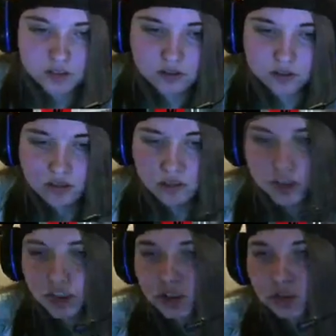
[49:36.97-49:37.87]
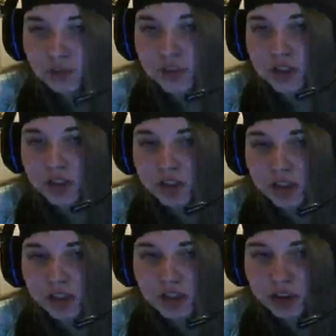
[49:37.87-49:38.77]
Oh my gosh.